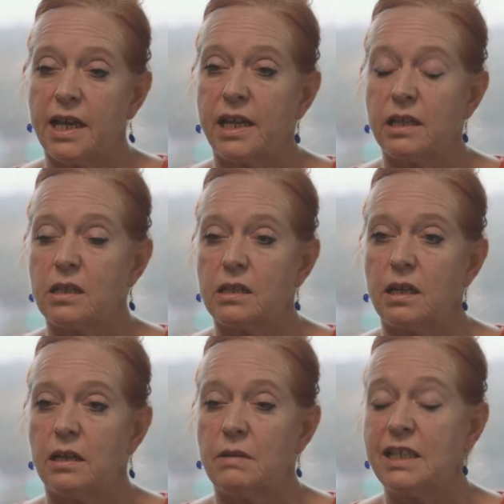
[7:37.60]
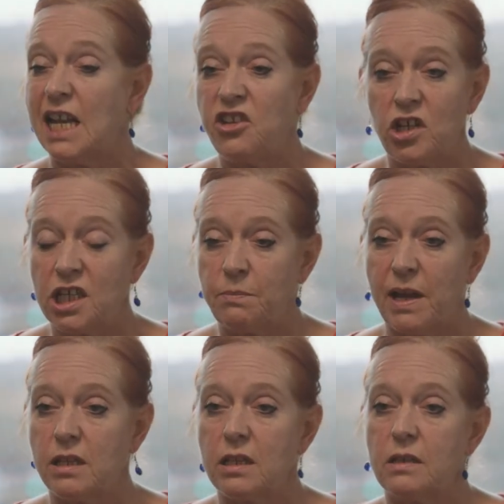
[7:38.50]
that attention
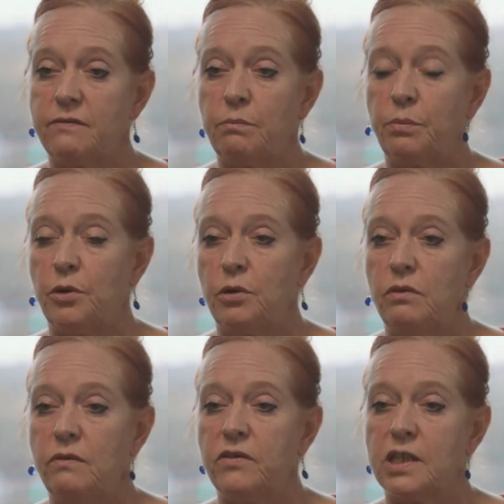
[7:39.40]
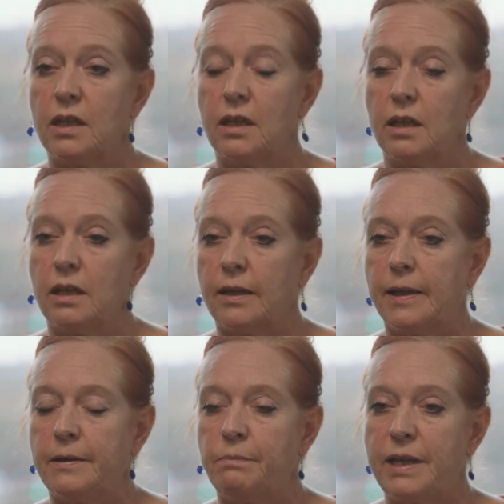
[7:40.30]
spans have improved,
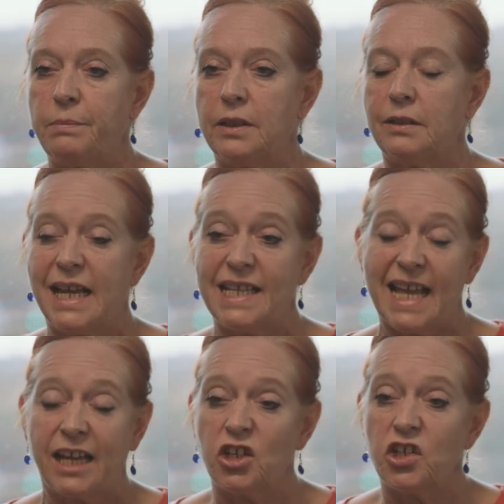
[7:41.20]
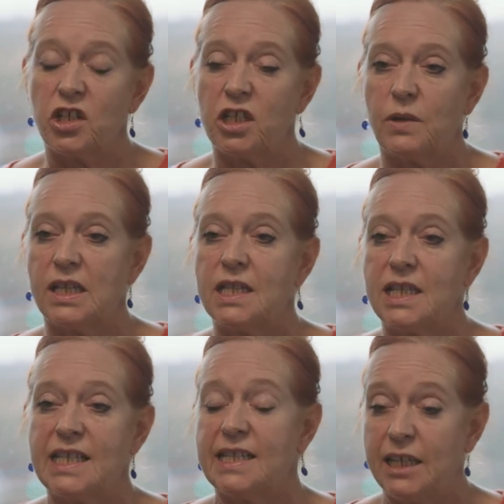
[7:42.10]
people are less anxious when
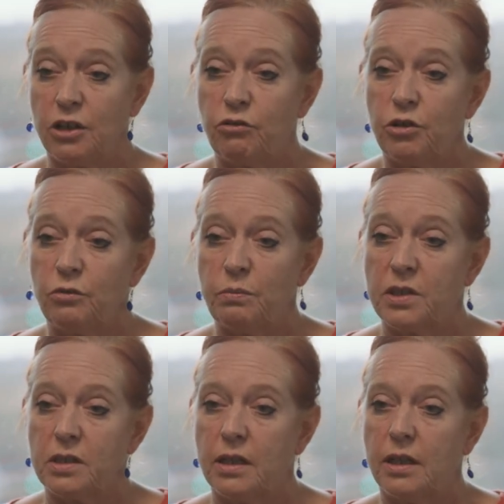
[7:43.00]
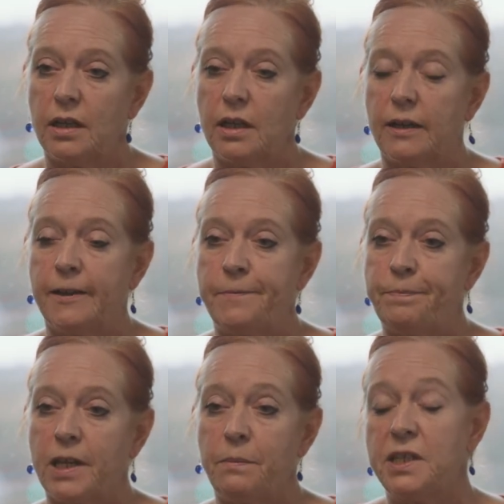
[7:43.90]
sitting in groups.
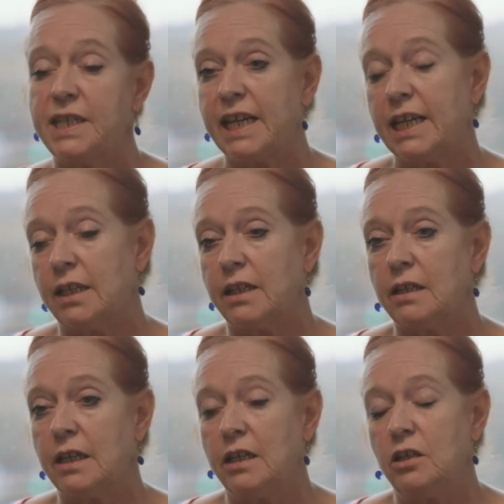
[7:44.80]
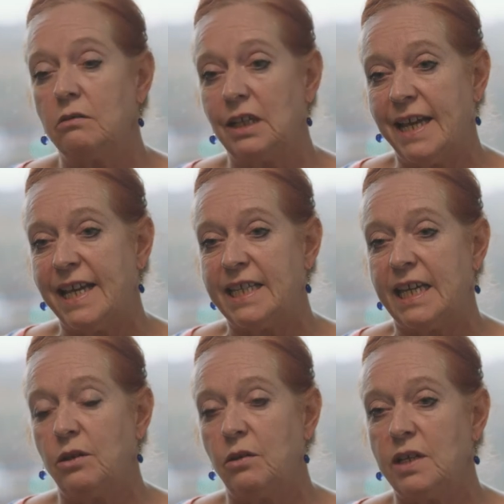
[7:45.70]
A particular young
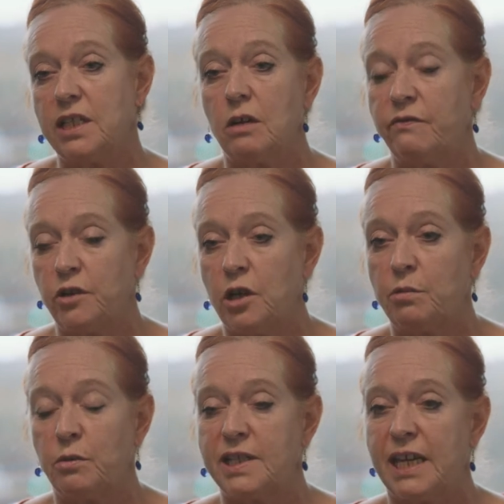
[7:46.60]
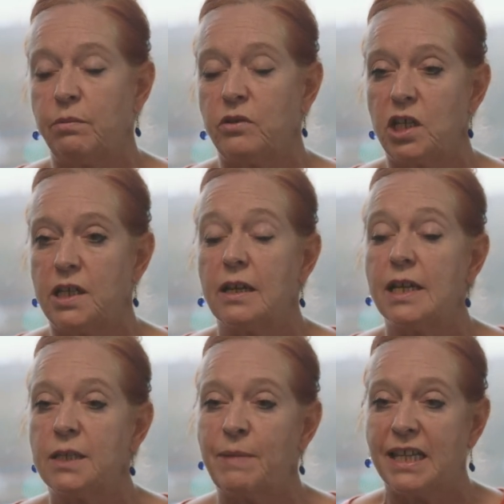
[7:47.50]
lady who is non-verbal was able to
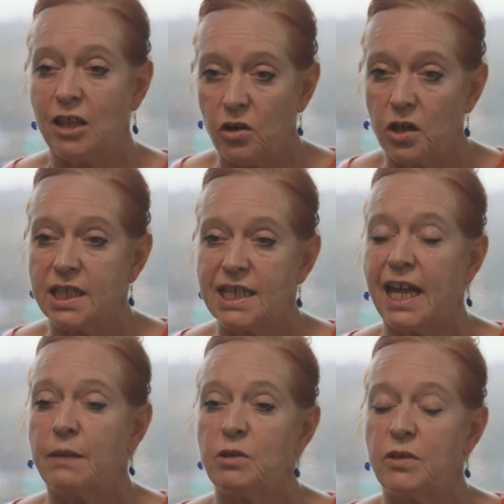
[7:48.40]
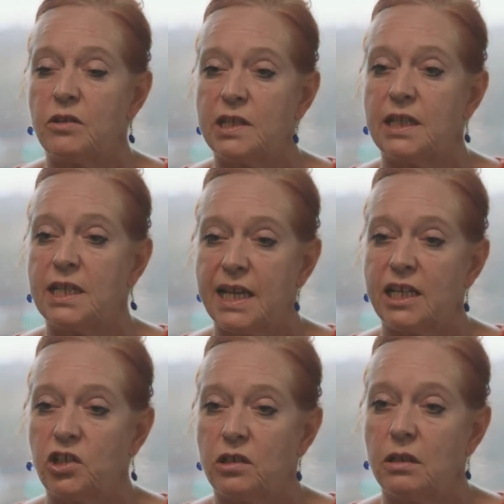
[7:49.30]
spend longer times with us in the
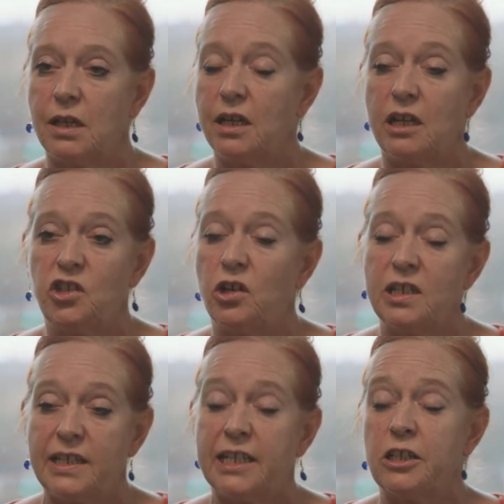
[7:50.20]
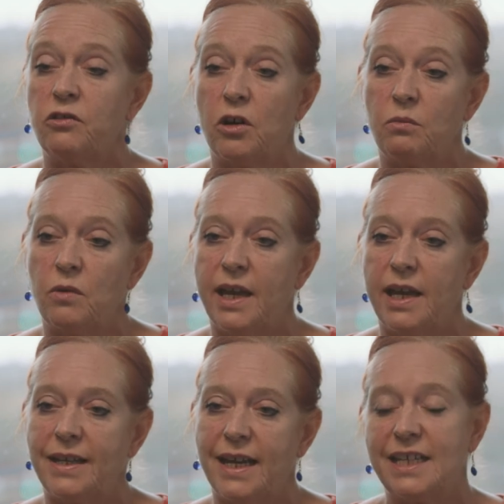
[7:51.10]
session and joining in her own
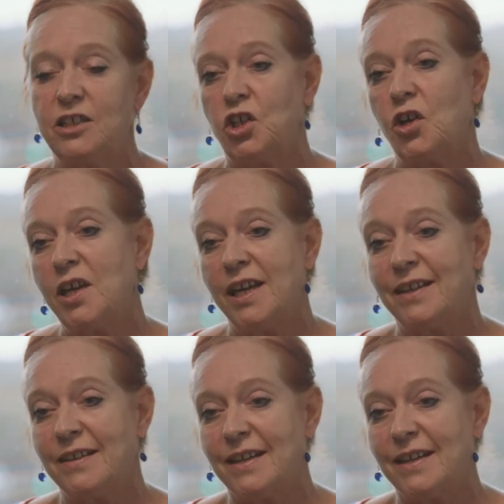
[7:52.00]
way and enjoying